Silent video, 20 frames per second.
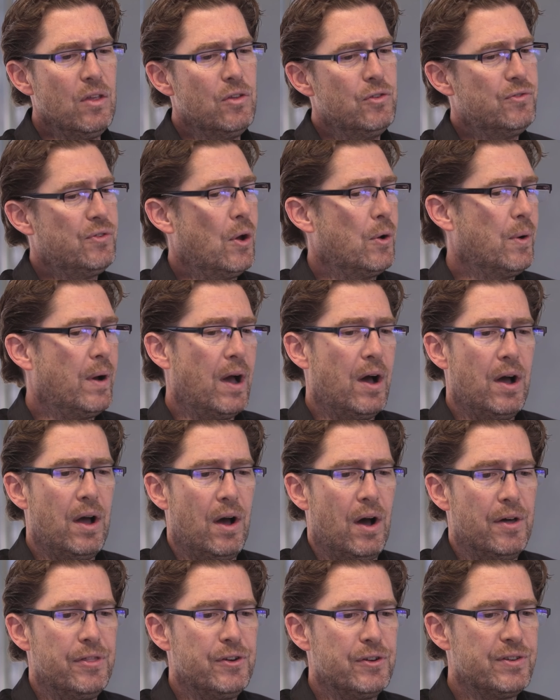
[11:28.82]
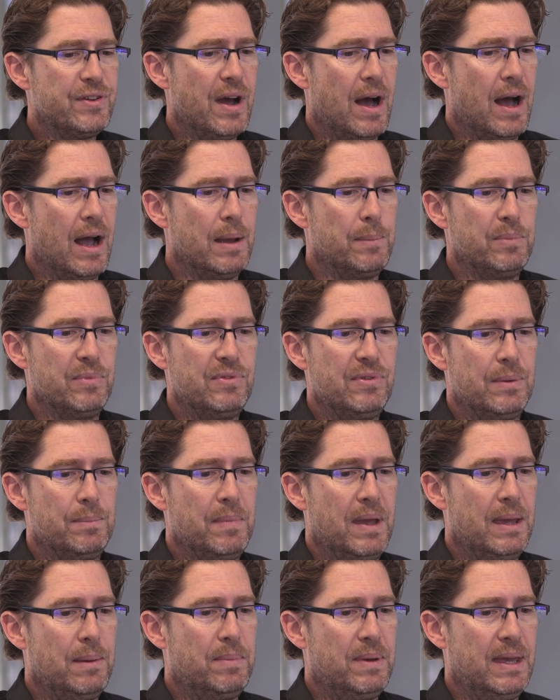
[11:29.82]
so uh, other times, and
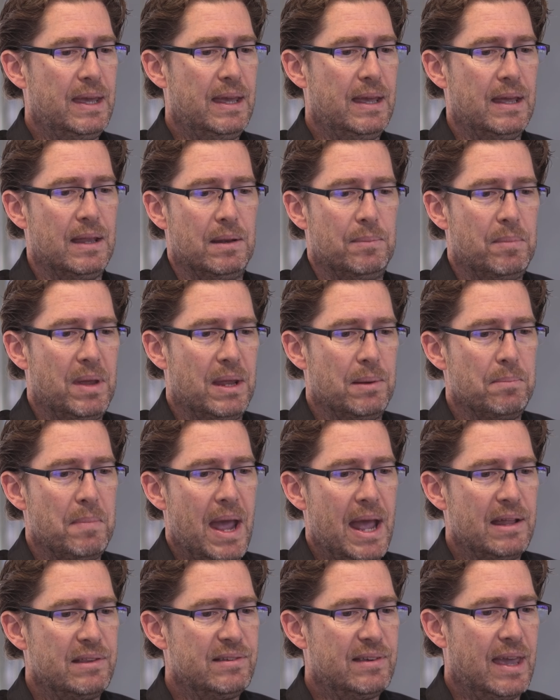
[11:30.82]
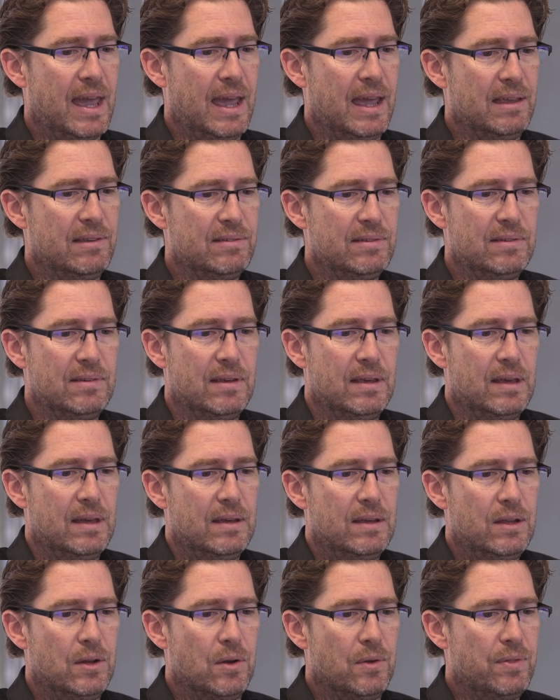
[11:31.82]
maybe in, in Matt's case,
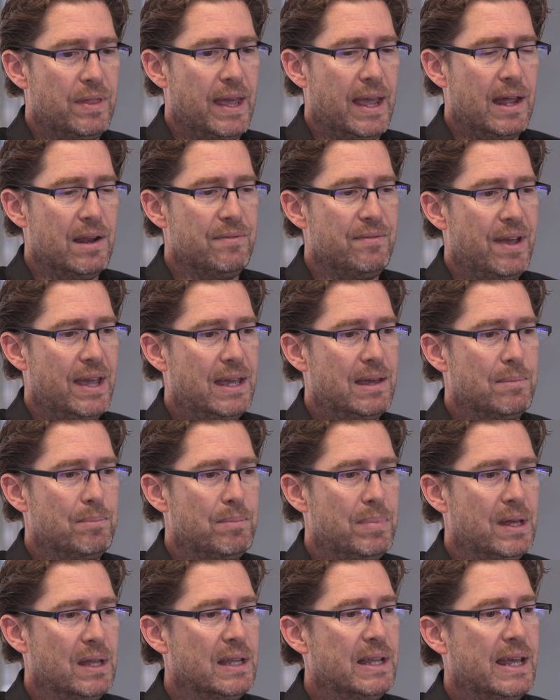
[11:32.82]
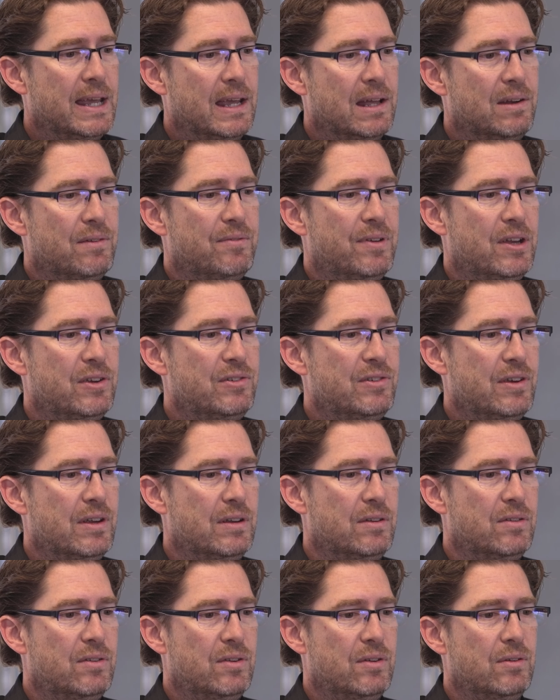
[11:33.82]
you know, they had a vacant building and a
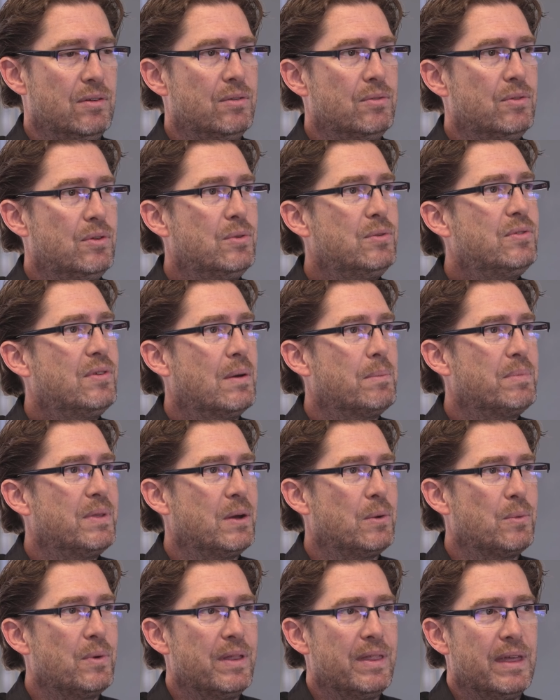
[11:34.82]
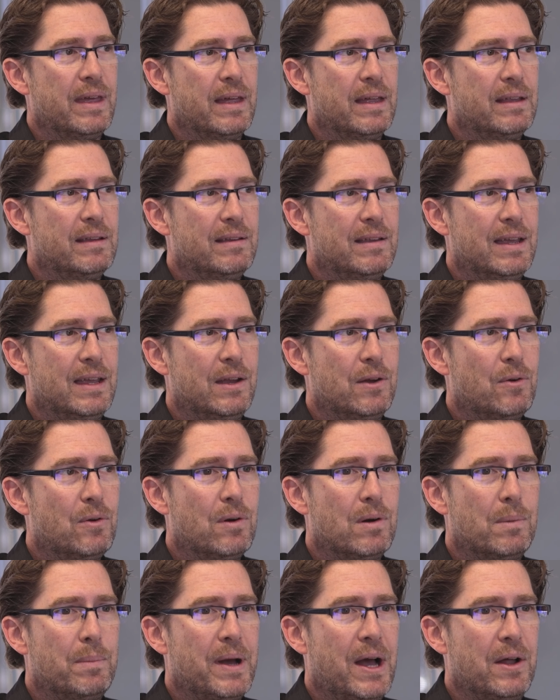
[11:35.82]
vision to do something with it. He
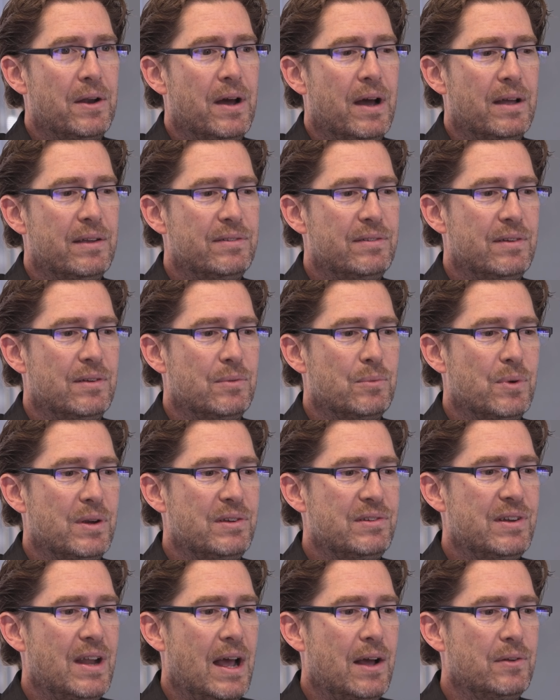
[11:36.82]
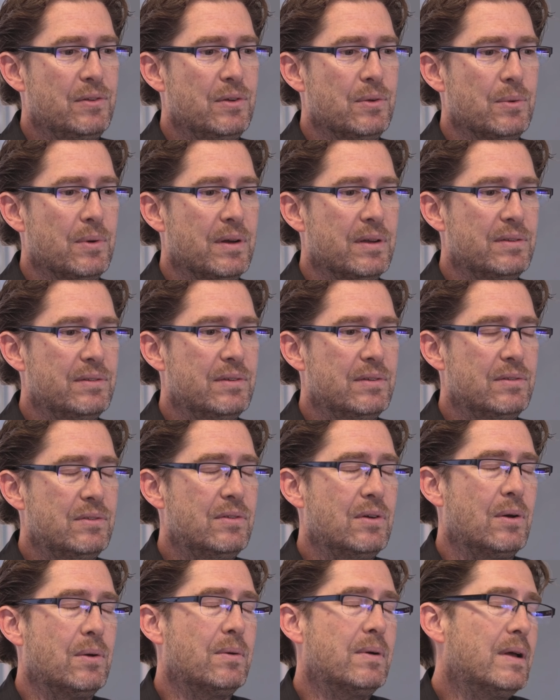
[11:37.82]
heard about us and reached out to us. And
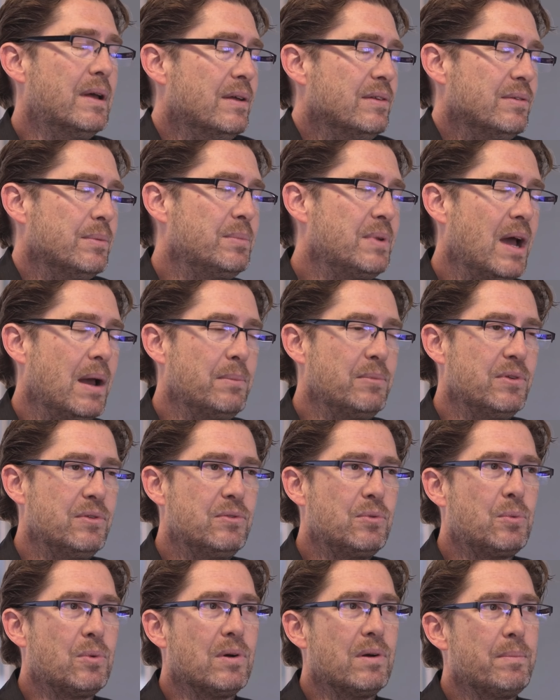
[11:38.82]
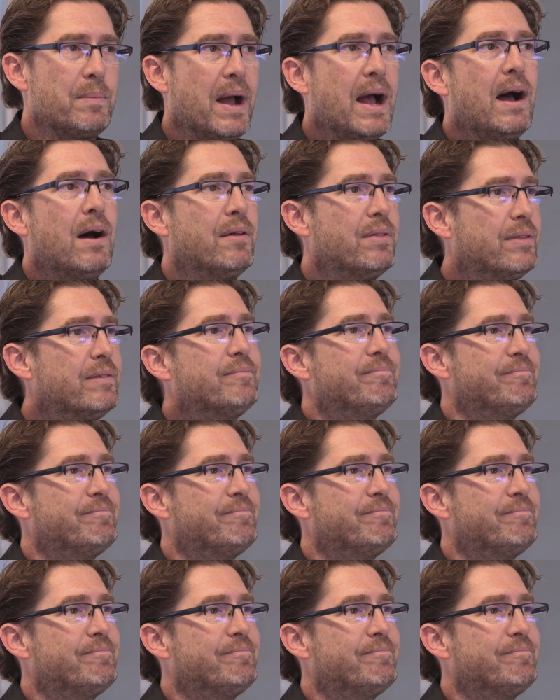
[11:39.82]
so sometimes it's word of mouth.